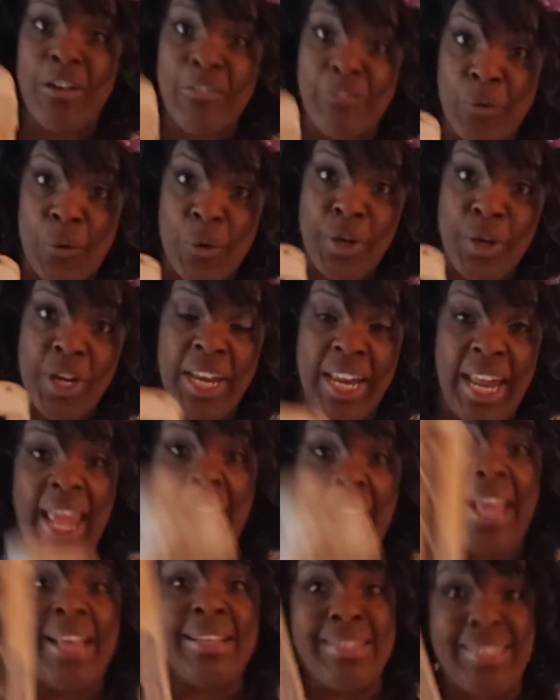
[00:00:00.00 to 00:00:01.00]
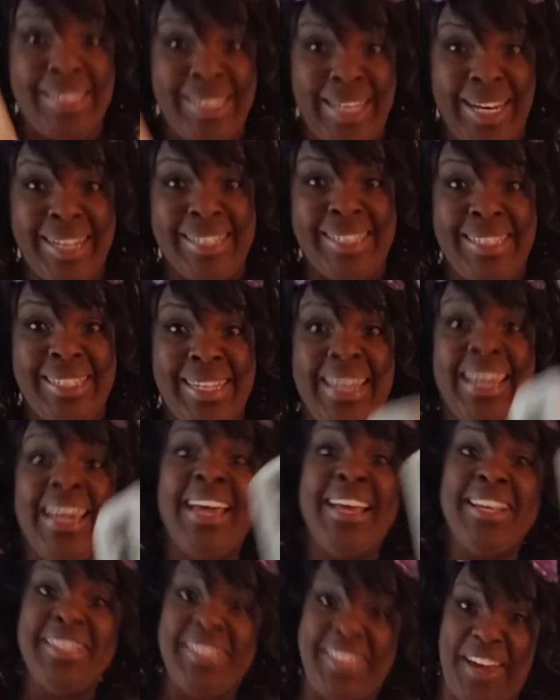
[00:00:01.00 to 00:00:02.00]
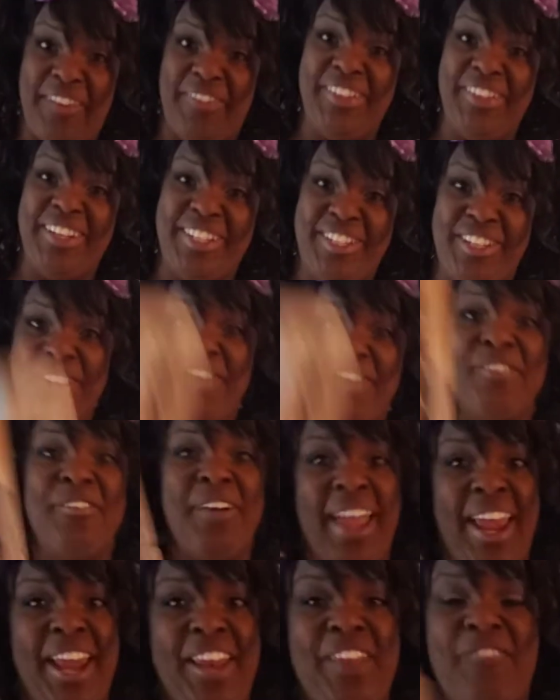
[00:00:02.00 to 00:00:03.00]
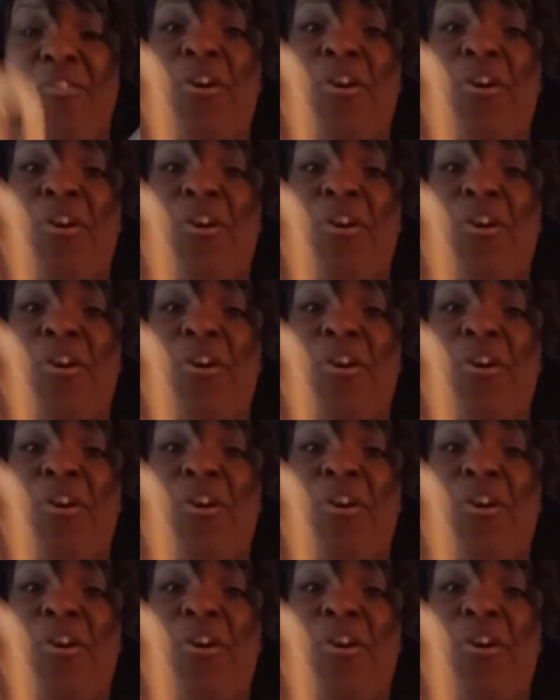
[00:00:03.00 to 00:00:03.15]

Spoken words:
48, 60, 72, 84.